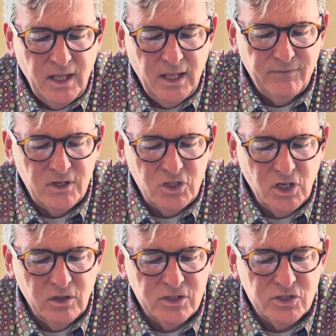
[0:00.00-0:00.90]
If a
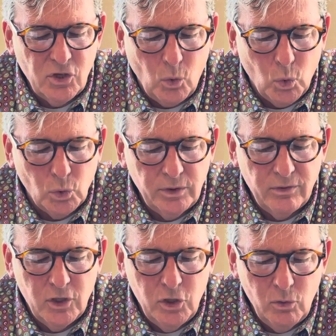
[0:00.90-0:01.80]
share is sold,
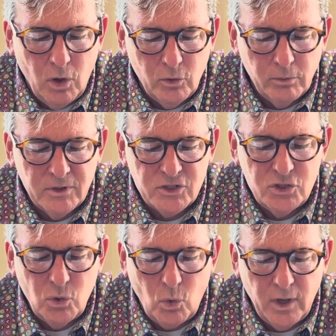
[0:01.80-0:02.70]
the new owner must
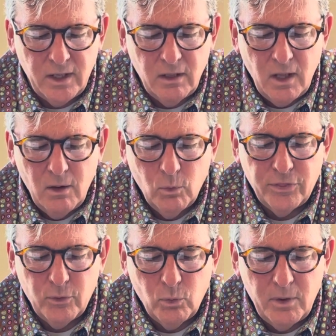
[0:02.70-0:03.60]
join with
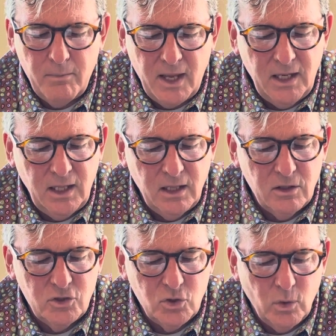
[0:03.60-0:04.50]
the remaining
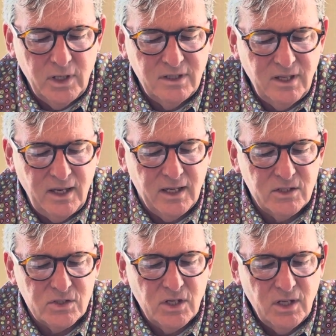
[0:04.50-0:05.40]
joint
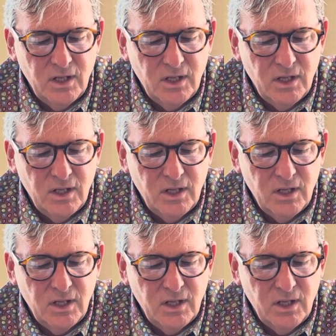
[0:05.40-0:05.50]
tenants